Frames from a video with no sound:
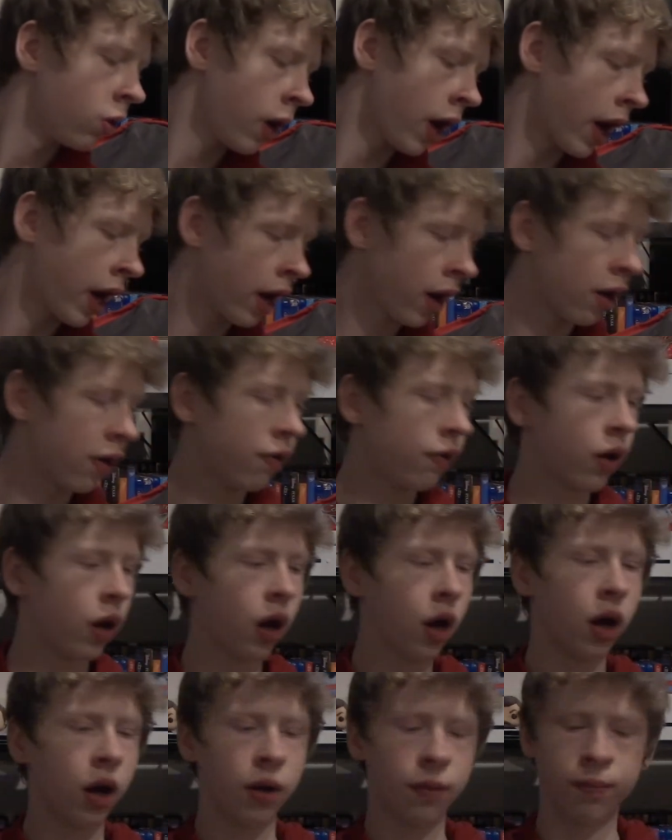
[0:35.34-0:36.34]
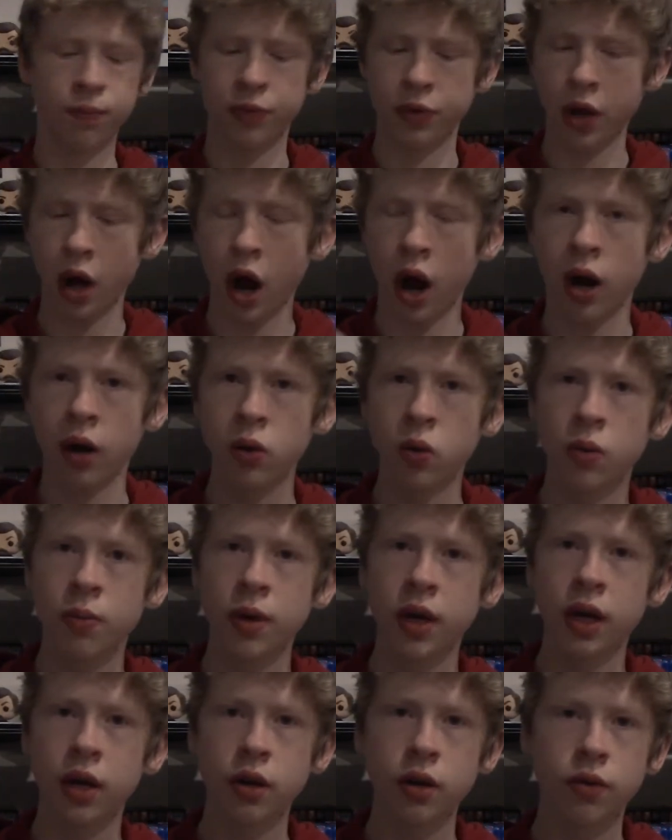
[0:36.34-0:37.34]
have
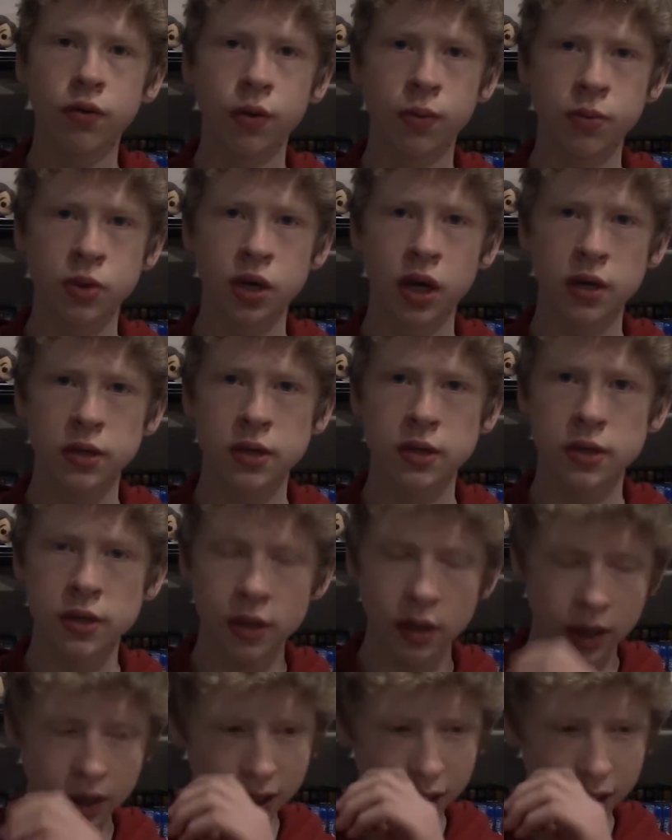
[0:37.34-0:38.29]
Aquaman from Justice League.